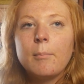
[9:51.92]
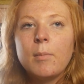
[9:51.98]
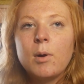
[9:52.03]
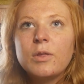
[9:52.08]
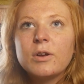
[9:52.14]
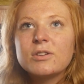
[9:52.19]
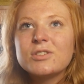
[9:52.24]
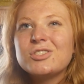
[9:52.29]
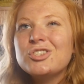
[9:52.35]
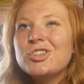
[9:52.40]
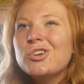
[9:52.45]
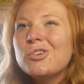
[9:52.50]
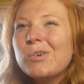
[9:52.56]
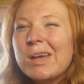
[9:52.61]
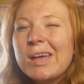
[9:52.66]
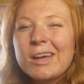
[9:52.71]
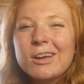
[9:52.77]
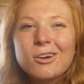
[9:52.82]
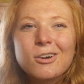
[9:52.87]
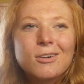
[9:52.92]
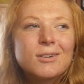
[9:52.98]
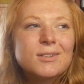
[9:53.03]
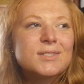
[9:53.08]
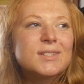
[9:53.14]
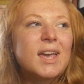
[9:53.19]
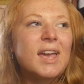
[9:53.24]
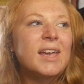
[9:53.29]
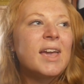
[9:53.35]
there's new it
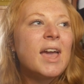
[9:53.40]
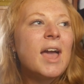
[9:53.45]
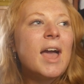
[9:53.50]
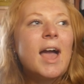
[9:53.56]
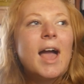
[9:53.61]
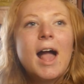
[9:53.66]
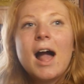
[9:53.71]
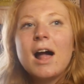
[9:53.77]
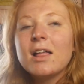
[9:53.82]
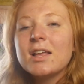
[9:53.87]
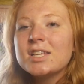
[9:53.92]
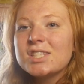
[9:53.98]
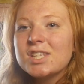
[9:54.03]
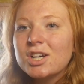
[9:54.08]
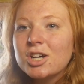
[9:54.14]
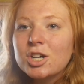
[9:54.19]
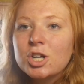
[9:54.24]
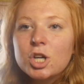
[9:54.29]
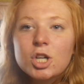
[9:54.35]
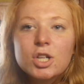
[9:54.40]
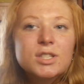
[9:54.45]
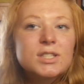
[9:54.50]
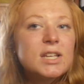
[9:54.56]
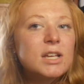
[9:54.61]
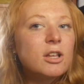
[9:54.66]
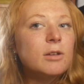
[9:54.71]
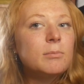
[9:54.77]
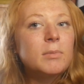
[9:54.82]
girls like Alex Earl,
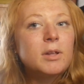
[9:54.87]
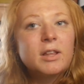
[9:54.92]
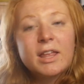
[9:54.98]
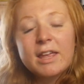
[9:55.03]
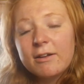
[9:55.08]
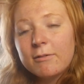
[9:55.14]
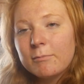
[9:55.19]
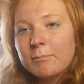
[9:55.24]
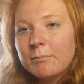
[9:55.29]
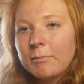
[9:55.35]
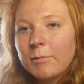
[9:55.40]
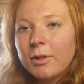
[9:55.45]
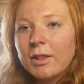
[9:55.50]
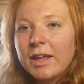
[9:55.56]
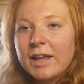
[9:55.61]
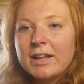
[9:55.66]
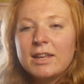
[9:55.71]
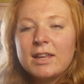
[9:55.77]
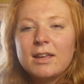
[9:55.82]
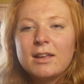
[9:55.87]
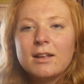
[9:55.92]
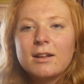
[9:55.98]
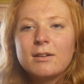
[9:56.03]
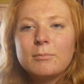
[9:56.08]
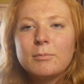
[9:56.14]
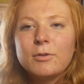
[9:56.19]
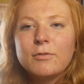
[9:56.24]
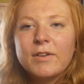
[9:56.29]
Dylan Mulvaney.
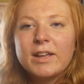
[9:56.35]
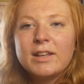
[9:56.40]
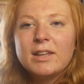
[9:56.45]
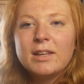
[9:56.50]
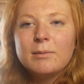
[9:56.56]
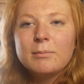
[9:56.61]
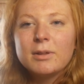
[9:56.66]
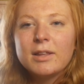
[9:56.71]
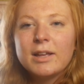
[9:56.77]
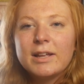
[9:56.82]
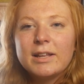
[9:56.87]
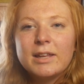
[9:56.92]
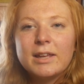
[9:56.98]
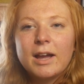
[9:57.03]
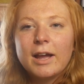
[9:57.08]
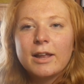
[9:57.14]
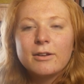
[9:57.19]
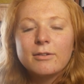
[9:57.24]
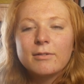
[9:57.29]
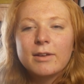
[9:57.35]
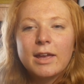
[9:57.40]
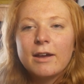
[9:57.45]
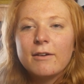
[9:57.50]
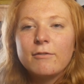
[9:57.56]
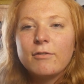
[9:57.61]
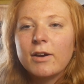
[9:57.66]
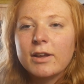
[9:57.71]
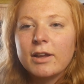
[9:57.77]
I
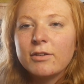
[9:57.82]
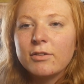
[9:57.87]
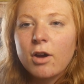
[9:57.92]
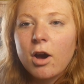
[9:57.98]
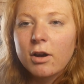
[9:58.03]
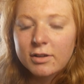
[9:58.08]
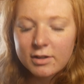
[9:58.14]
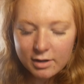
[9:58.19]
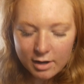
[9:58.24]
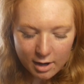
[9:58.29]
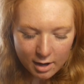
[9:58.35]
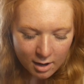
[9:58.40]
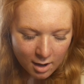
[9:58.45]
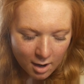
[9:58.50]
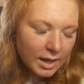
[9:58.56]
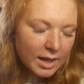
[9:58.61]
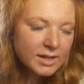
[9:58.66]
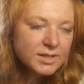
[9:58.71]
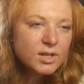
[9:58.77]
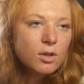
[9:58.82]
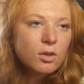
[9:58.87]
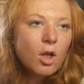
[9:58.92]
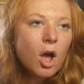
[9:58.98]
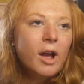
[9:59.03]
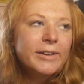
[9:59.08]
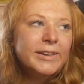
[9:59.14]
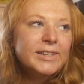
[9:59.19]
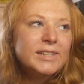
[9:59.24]
can't fucking talk today. It's a
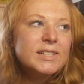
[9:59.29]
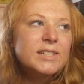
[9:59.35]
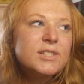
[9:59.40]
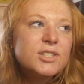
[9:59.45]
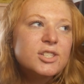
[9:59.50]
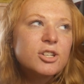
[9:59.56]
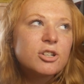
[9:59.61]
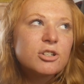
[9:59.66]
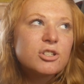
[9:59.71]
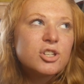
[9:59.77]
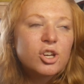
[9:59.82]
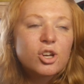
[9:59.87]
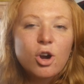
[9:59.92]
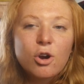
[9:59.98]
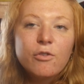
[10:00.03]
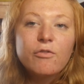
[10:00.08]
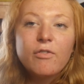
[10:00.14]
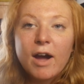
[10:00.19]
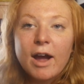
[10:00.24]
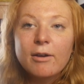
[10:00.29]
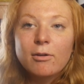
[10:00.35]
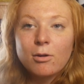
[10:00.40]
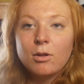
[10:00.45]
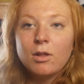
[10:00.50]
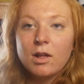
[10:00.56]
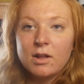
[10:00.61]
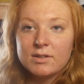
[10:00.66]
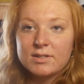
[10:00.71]
lot easier to go
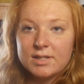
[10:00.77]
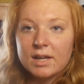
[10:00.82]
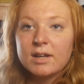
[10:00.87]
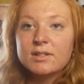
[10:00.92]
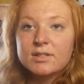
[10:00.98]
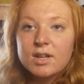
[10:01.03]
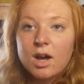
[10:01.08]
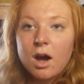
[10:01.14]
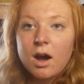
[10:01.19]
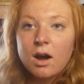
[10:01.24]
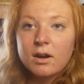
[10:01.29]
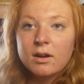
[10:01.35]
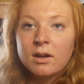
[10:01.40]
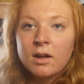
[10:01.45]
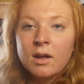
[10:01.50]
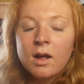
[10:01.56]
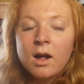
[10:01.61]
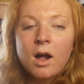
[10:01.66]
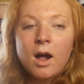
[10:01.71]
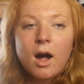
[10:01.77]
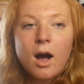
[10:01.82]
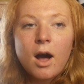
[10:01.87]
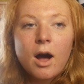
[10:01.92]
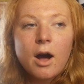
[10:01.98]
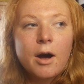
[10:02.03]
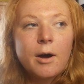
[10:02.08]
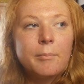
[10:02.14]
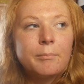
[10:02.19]
viral on TikTok.
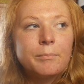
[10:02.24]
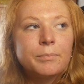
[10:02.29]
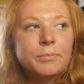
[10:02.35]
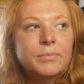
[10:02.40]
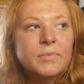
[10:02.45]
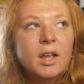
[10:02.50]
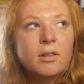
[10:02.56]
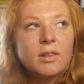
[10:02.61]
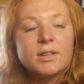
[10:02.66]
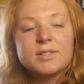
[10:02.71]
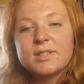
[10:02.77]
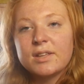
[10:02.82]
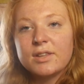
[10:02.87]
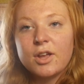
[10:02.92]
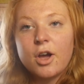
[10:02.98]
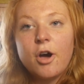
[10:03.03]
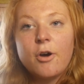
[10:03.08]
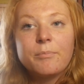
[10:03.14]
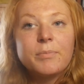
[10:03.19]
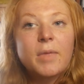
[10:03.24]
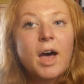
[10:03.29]
Now listen, y'all.